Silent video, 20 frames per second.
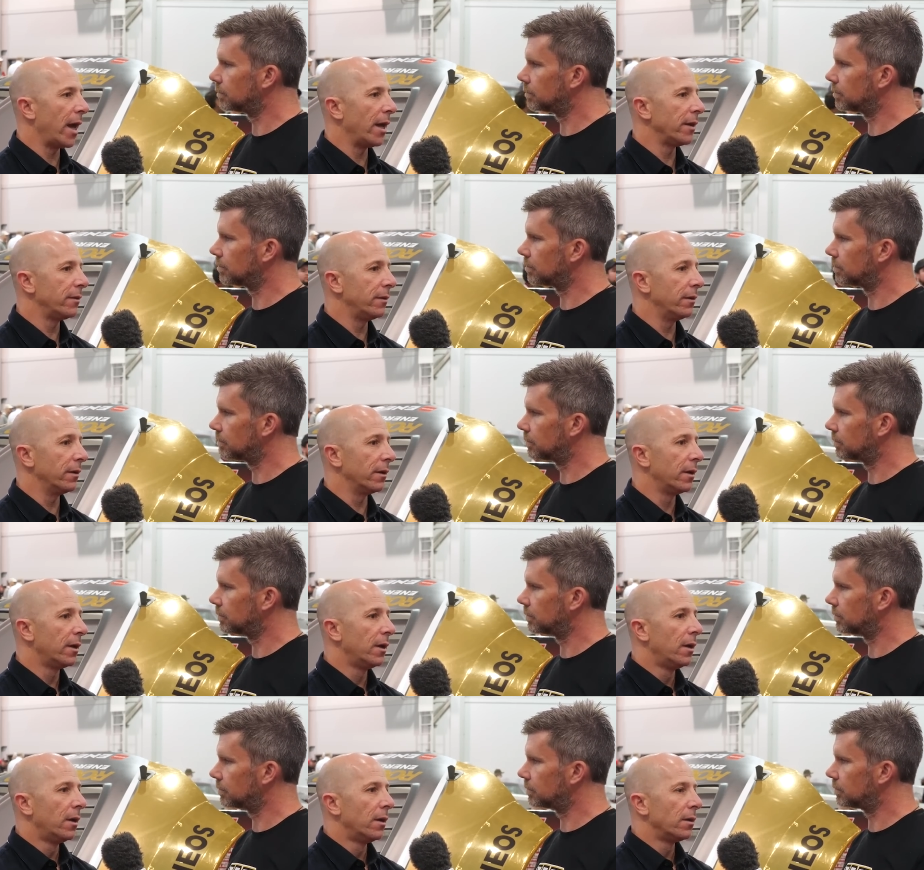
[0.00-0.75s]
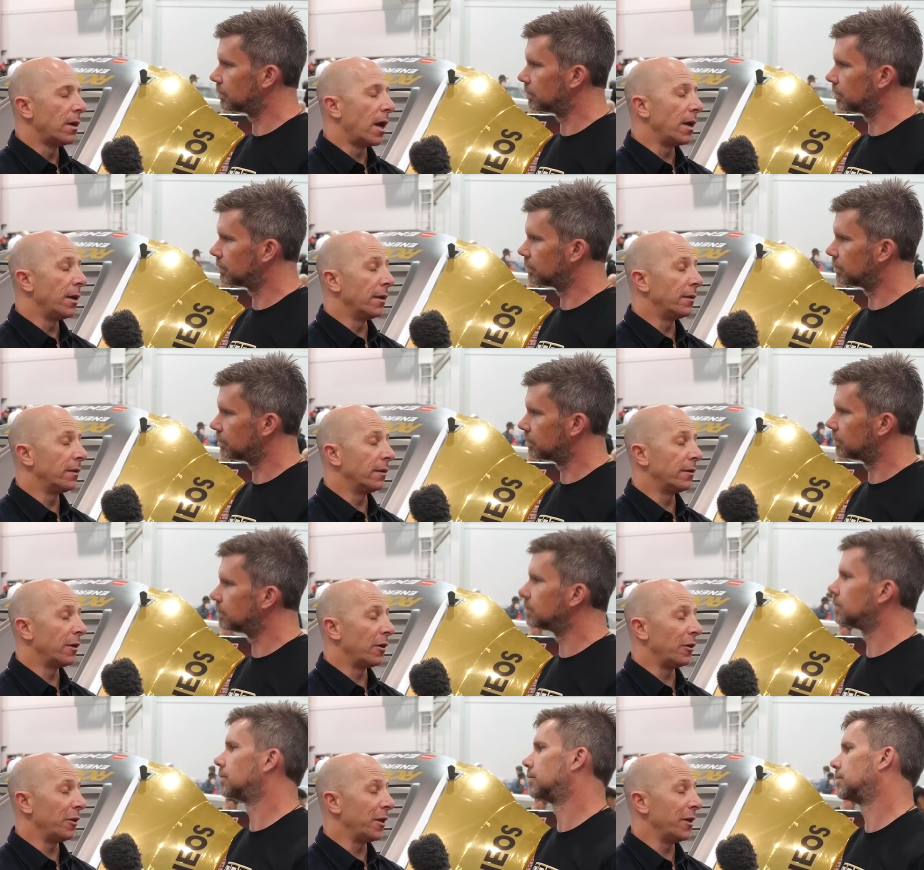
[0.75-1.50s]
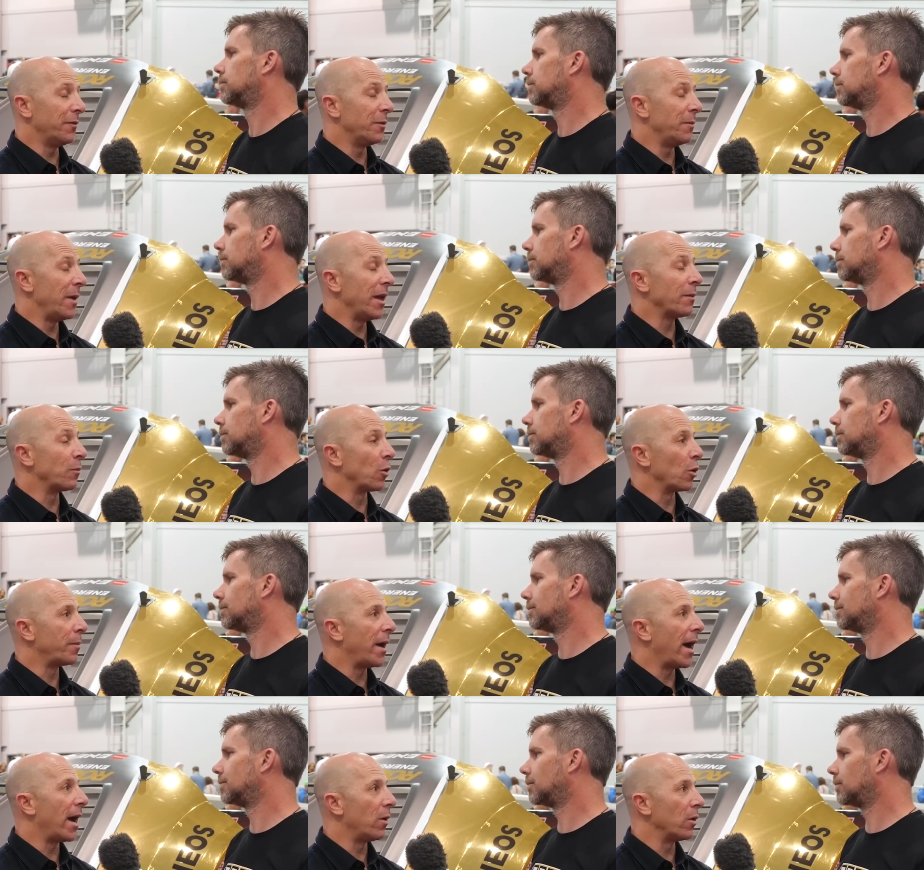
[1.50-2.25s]
Speaker 1: that to not necessarily even make
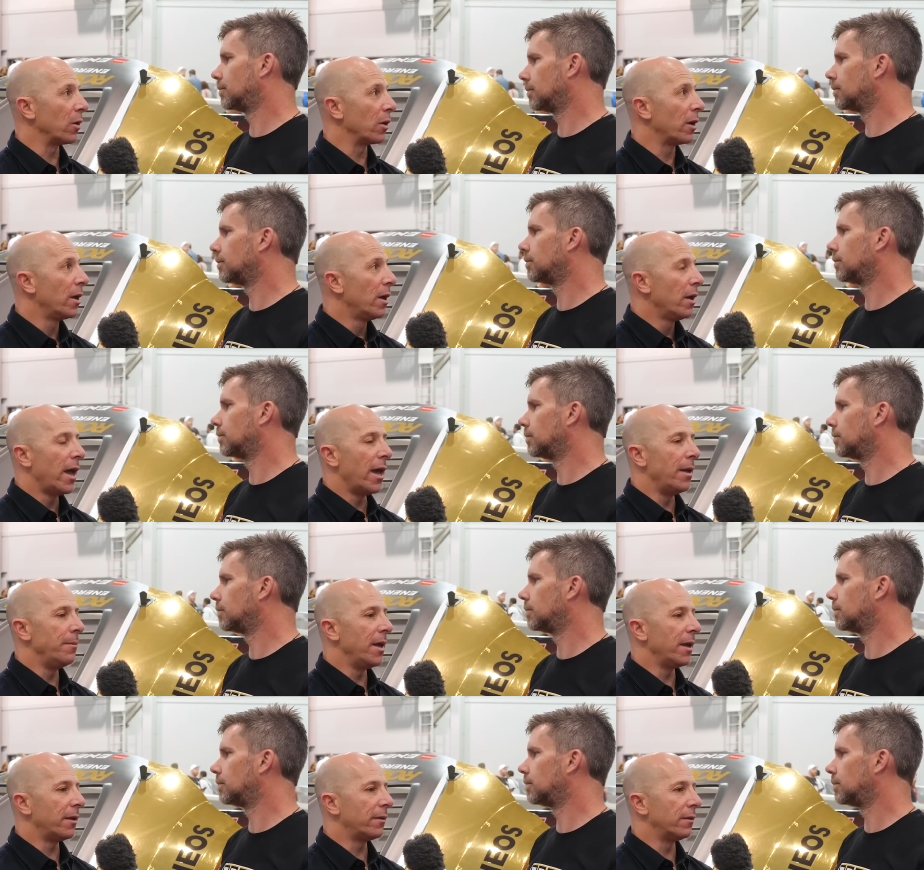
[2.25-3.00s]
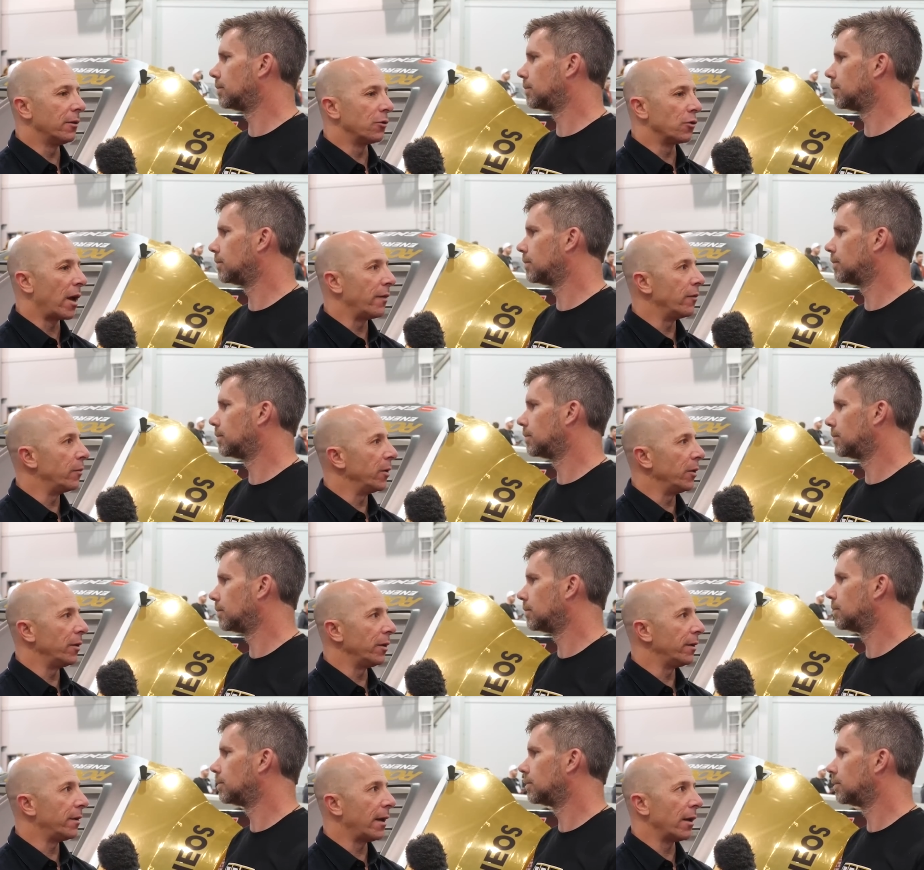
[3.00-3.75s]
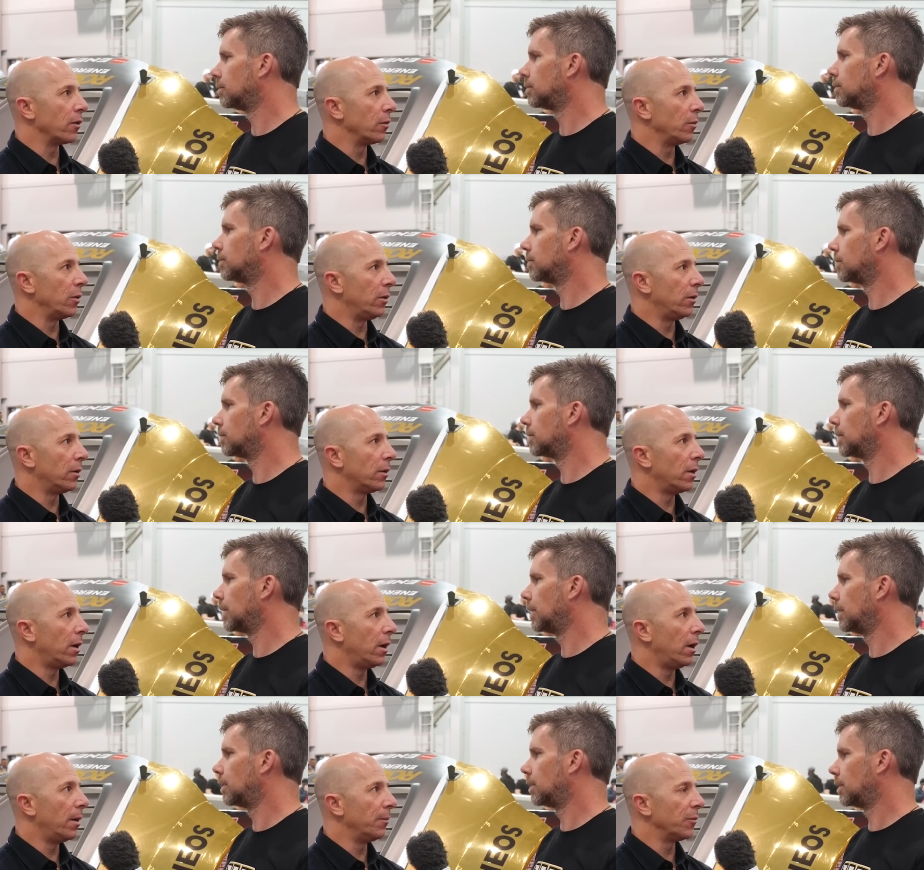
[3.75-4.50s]
more power and makes the drivability terrible.
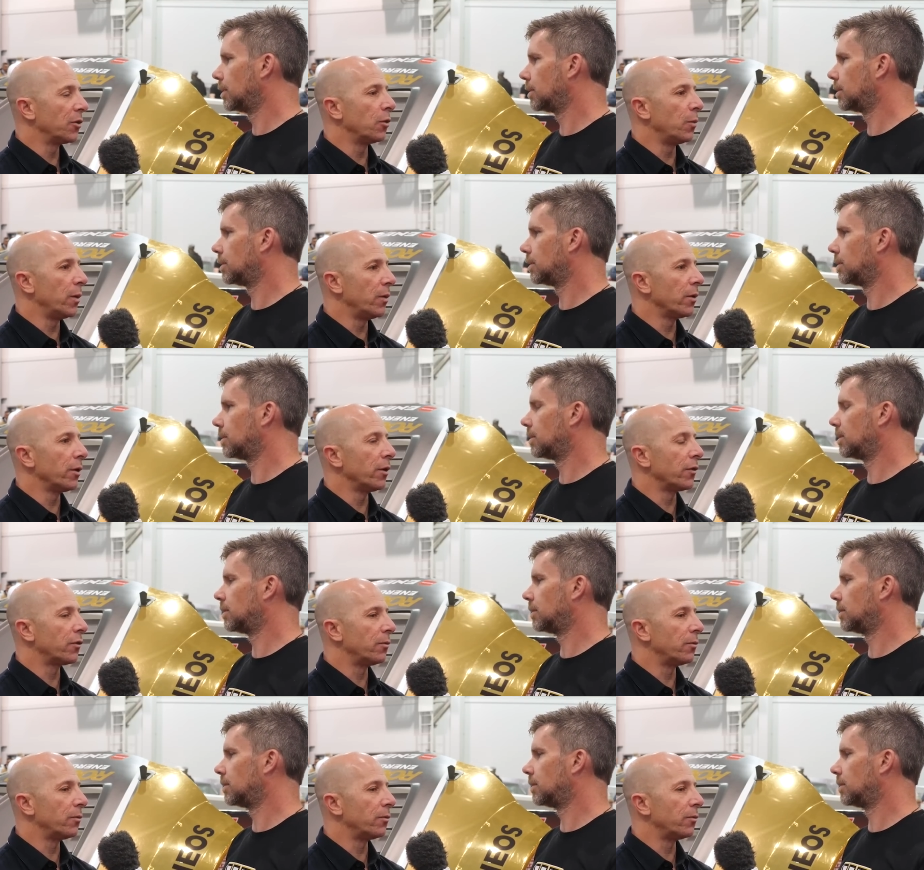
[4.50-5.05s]
Um, so we run the